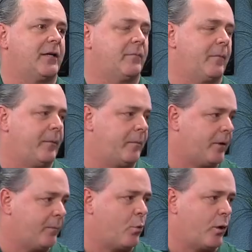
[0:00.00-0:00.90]
they can maybe
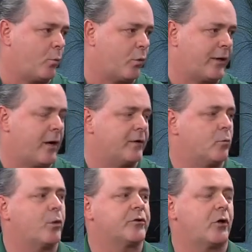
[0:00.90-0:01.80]
pinpoint where the
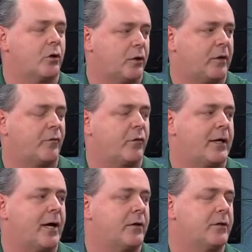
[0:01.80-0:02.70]
outage, where to start looking for
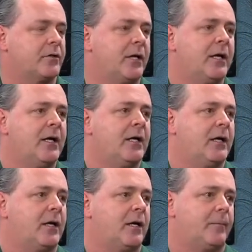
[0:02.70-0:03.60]
the outage.
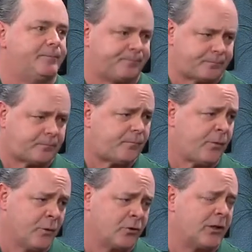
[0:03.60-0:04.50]
Um,
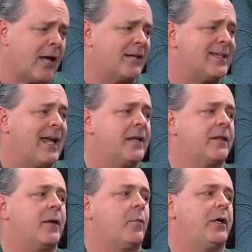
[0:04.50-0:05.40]
there's a lot of data that